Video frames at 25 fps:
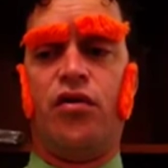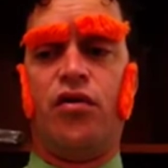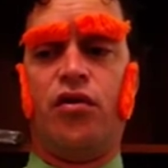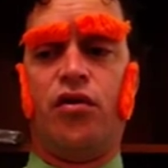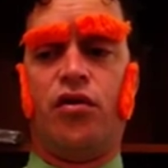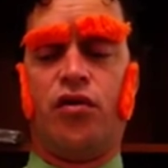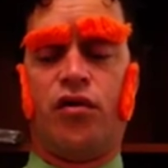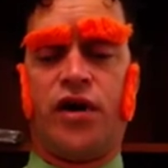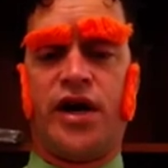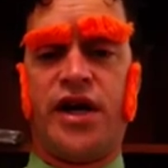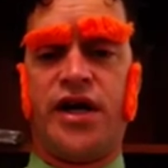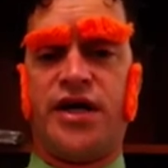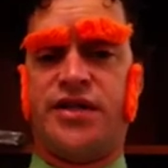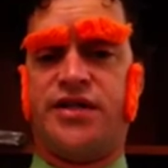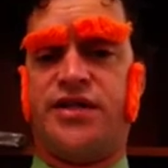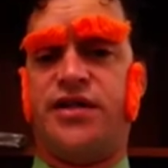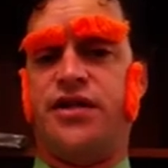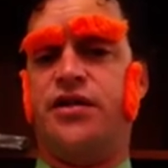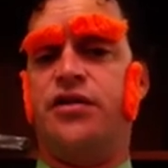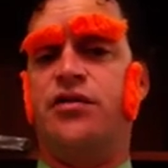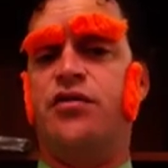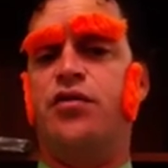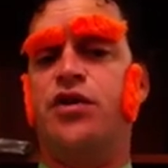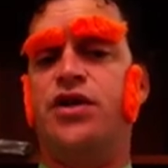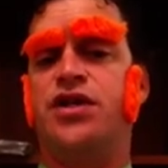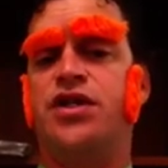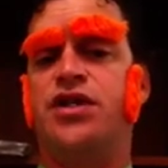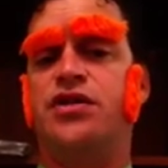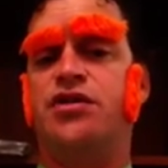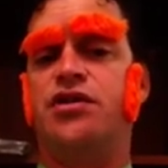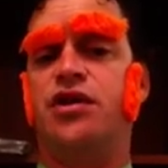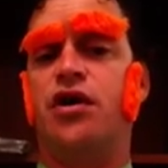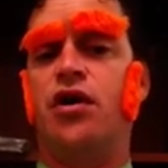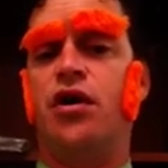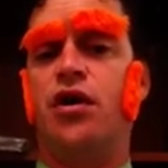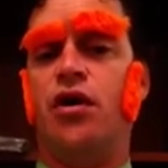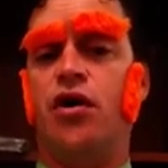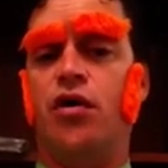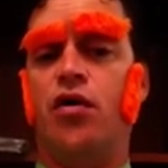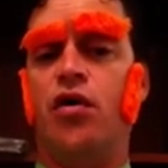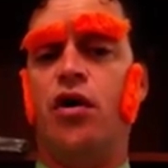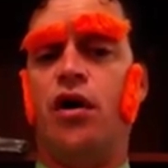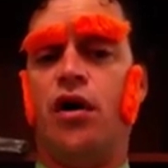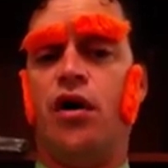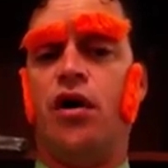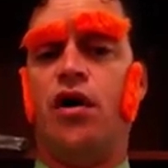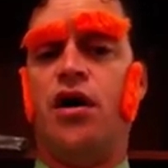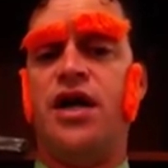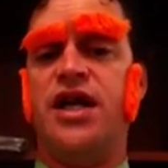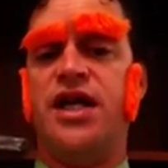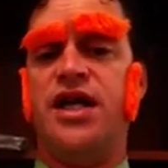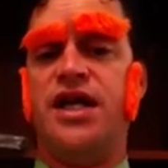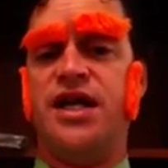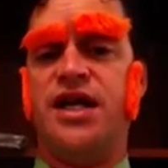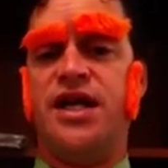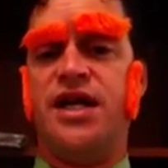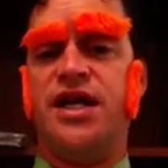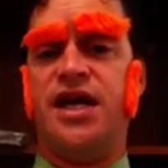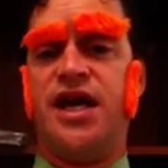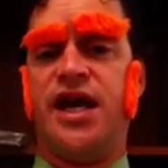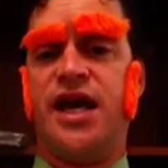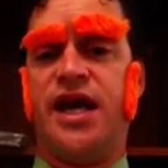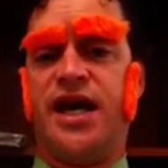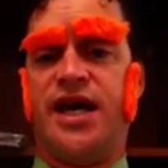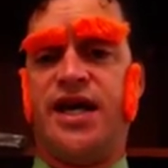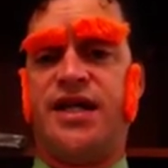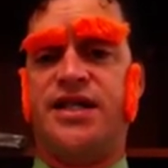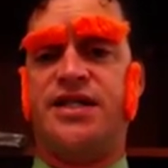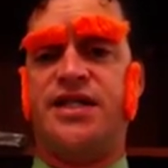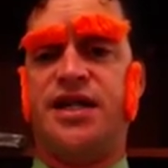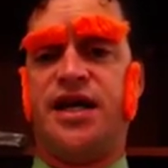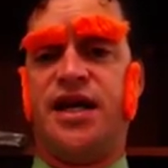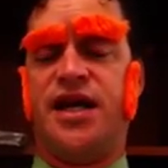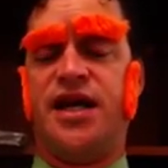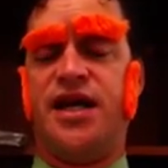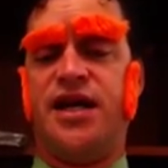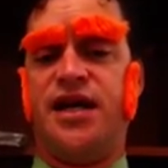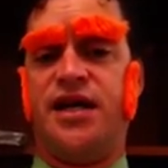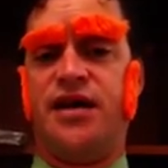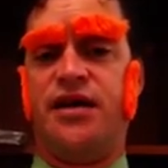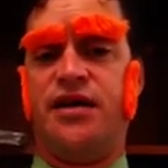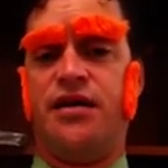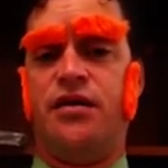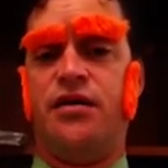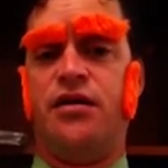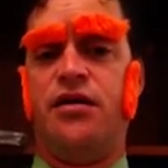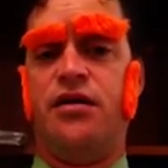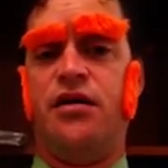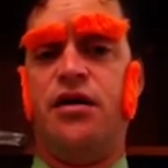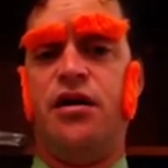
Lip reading: orexin, which is O-R-E-X-I-N,